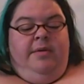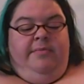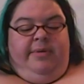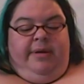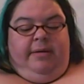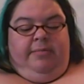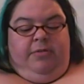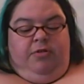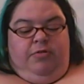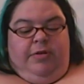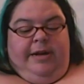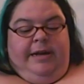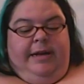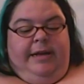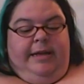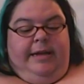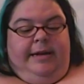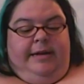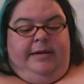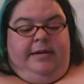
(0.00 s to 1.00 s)
but I'm going to
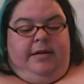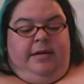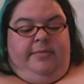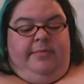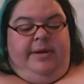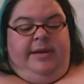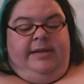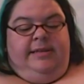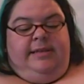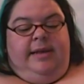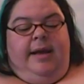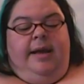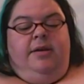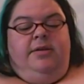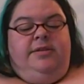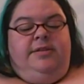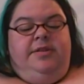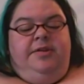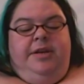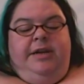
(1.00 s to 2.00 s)
get it done because I
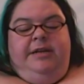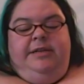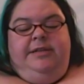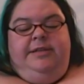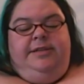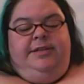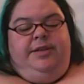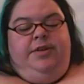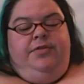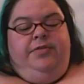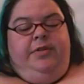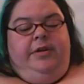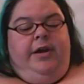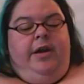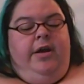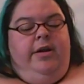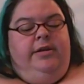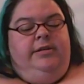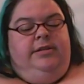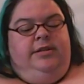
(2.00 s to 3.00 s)
also need to sew the
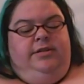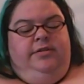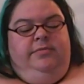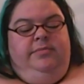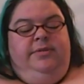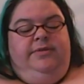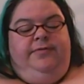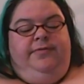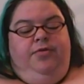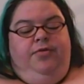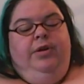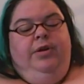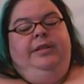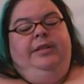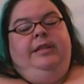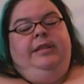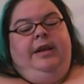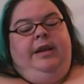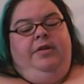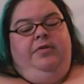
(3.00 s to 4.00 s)
costumes for
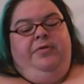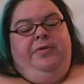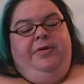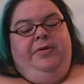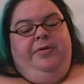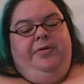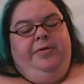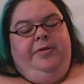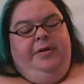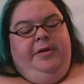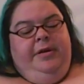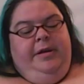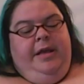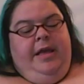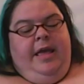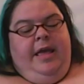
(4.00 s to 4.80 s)
it that he ordered,